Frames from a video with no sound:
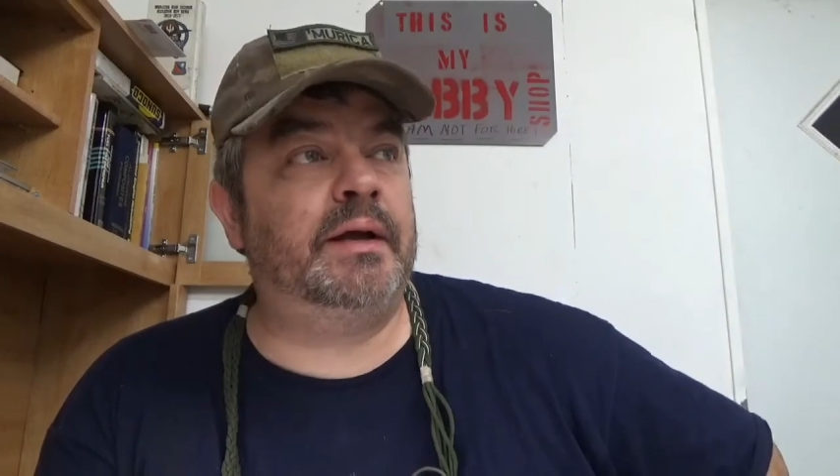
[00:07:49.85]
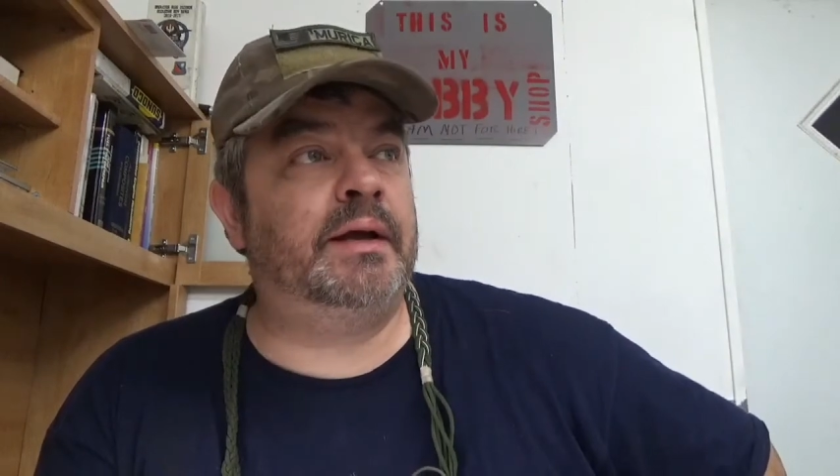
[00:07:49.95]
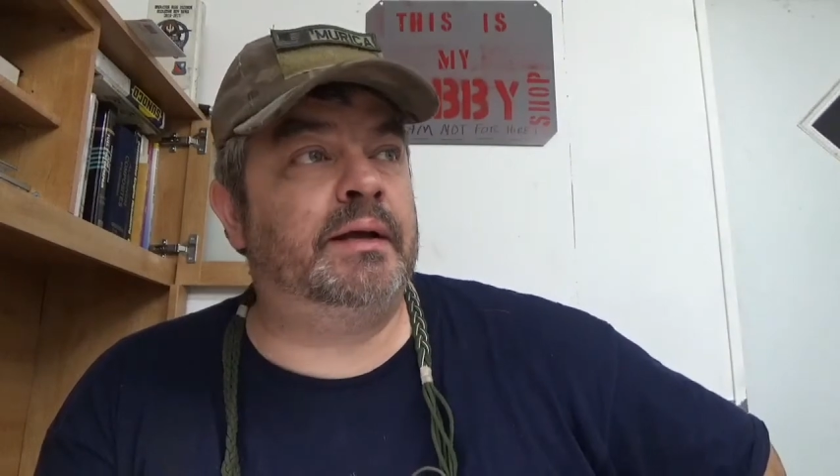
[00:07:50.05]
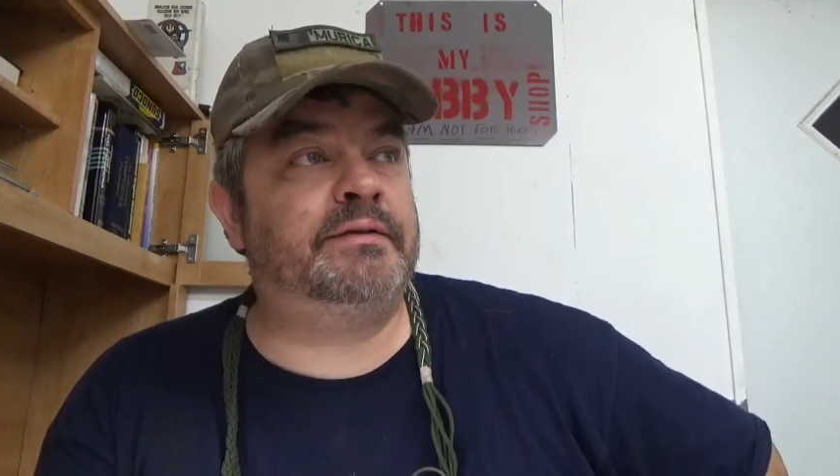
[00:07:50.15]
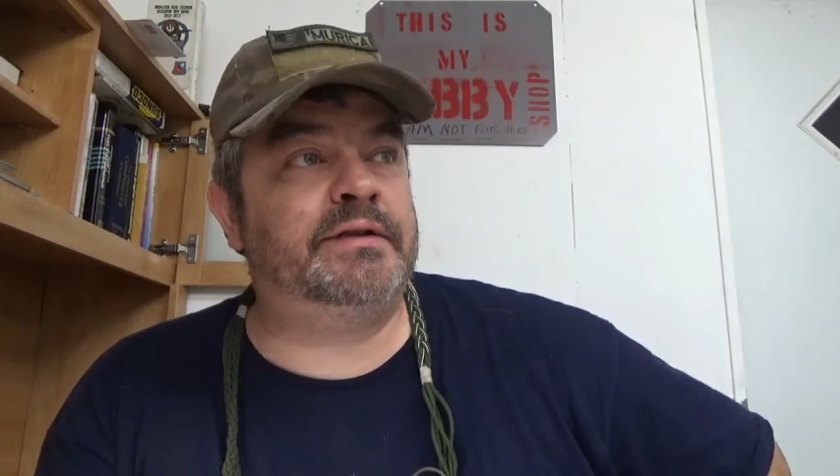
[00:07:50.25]

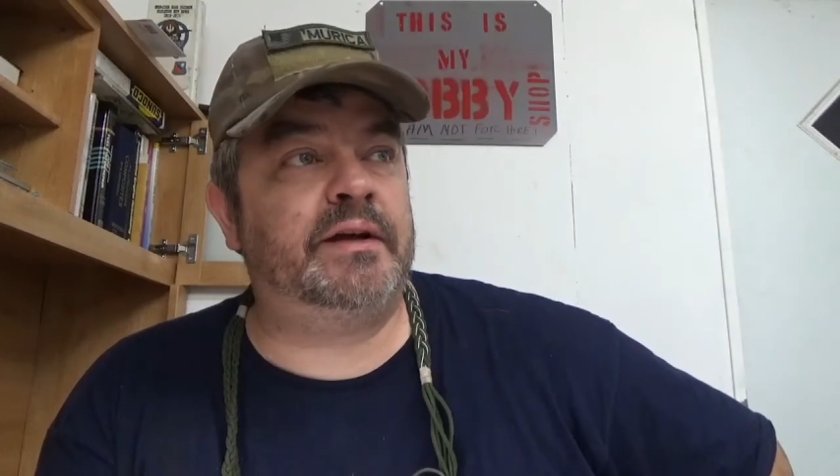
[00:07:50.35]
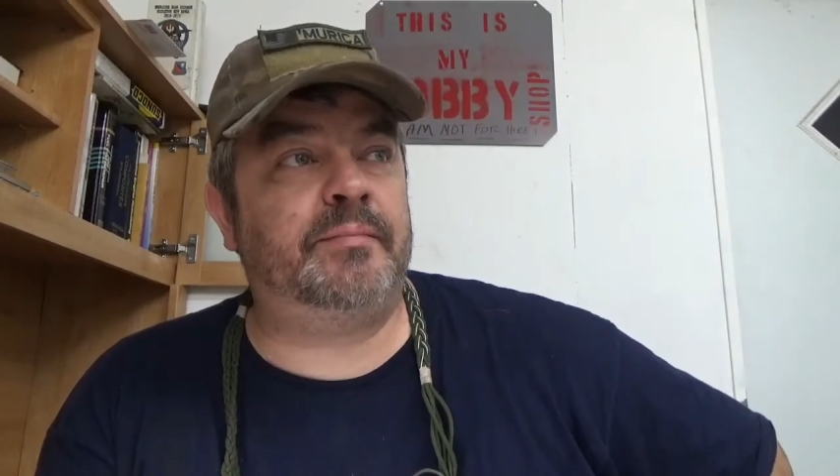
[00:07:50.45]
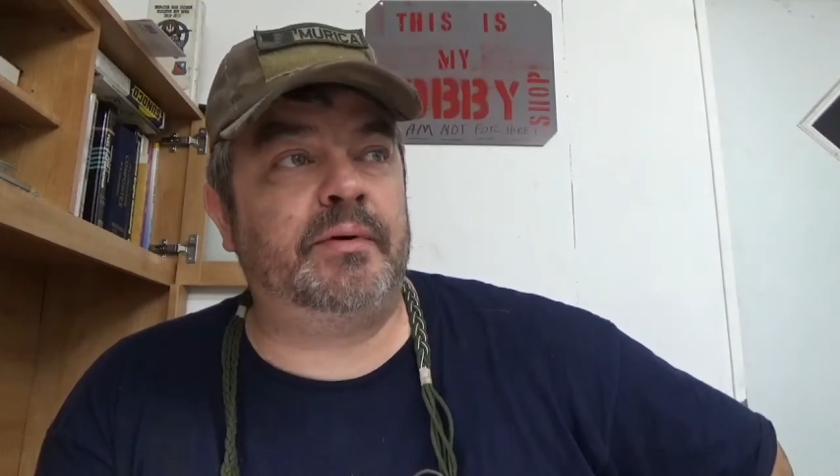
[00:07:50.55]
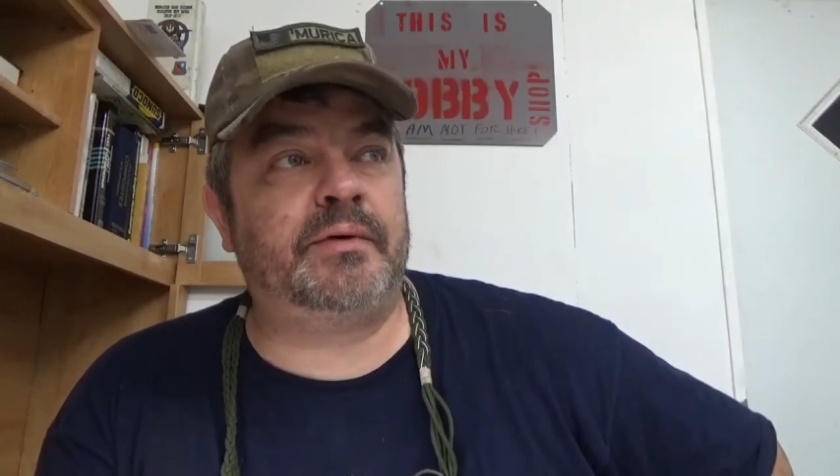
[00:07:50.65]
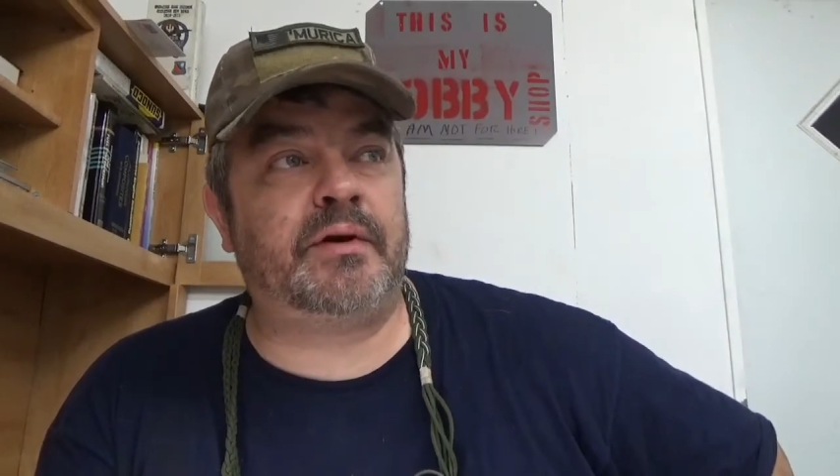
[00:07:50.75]
and set up
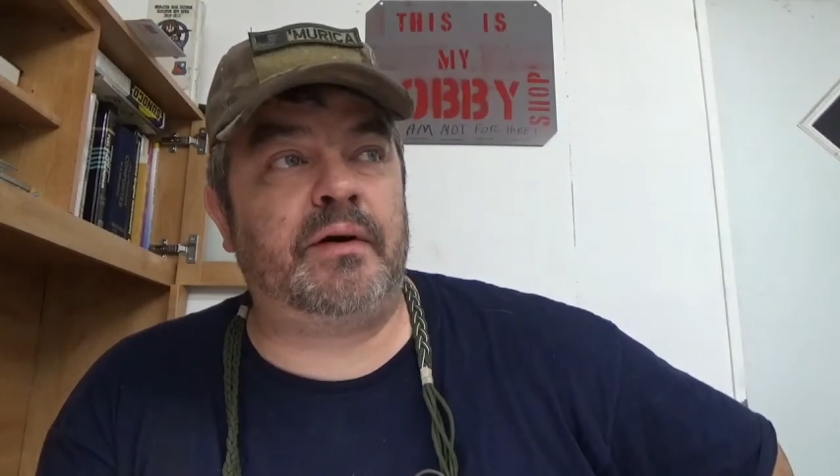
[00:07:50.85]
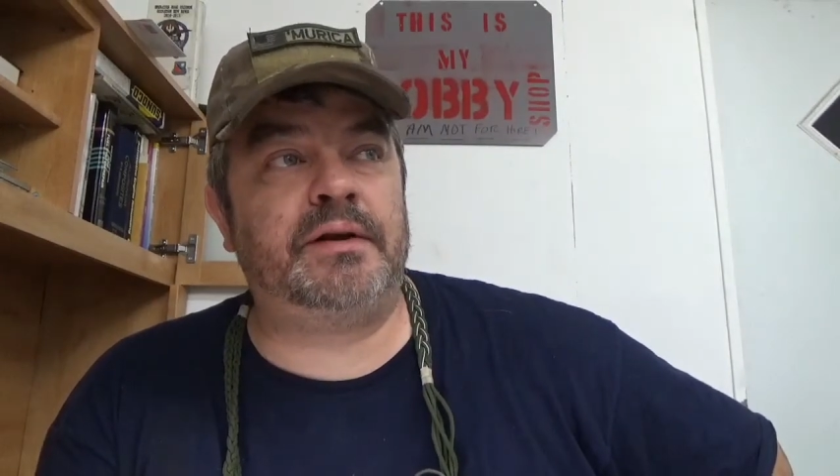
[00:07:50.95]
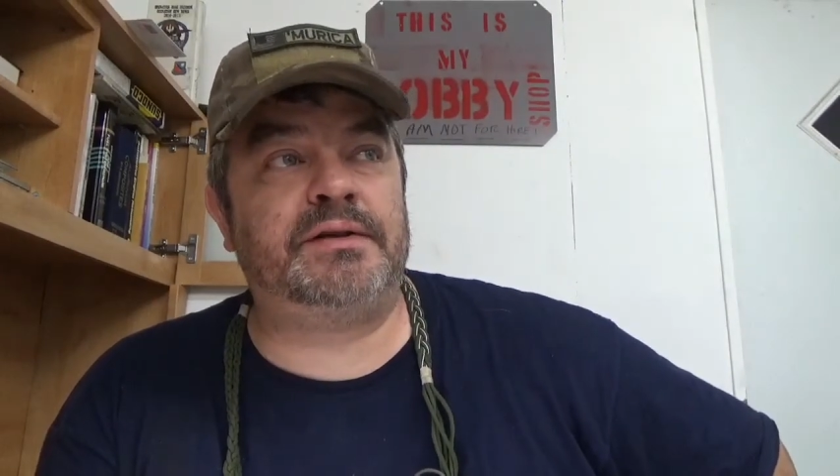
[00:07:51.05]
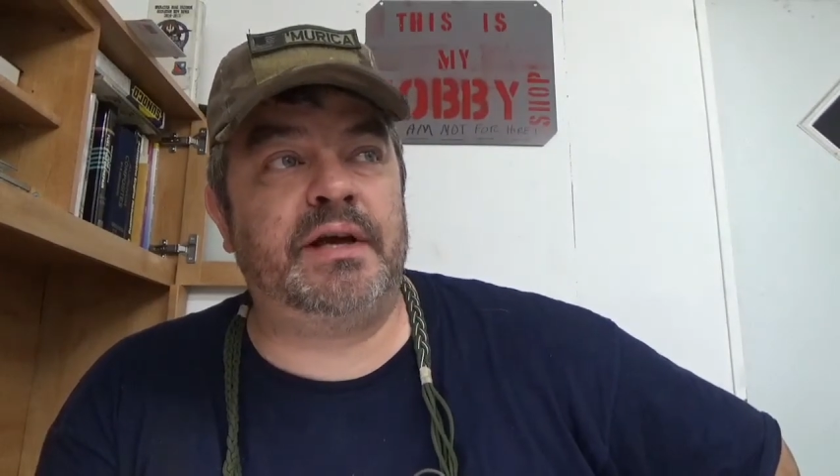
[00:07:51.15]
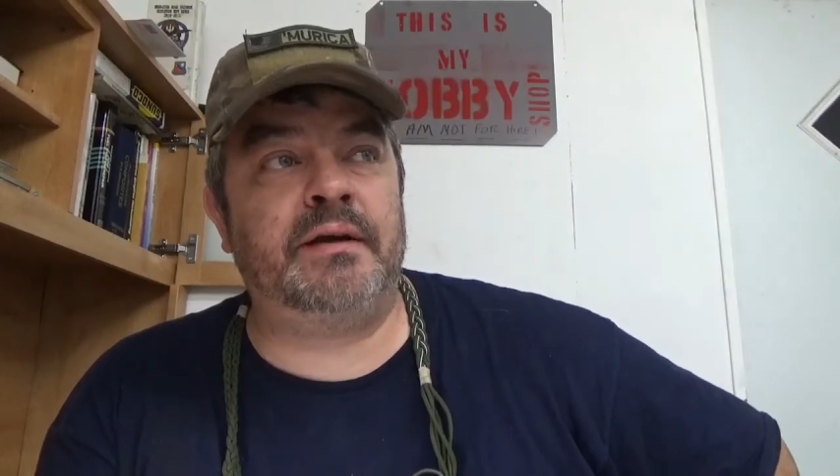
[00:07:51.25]
on the
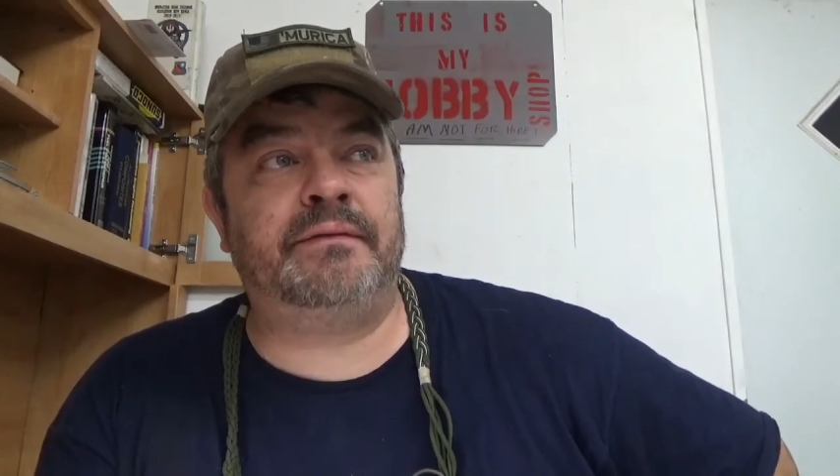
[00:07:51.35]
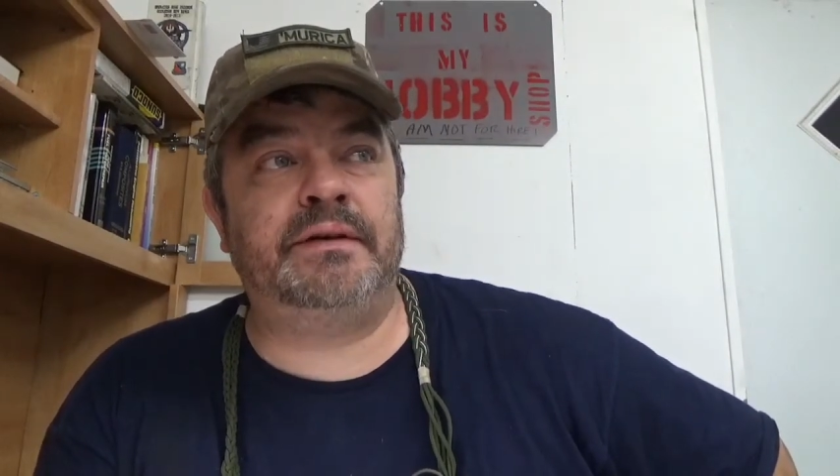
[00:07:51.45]
crankshaft